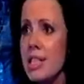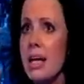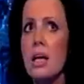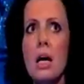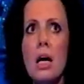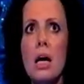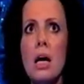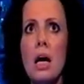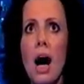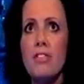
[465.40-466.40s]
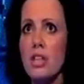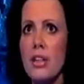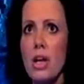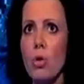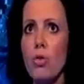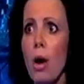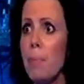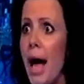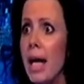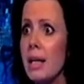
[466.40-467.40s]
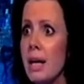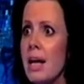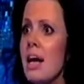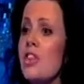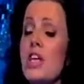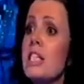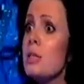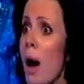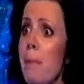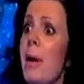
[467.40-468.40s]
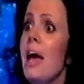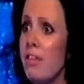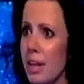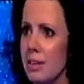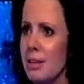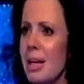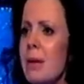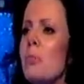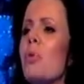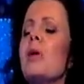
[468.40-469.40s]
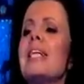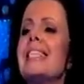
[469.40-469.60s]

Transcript: said, I've done that all wrong, but this is my pivot. But what he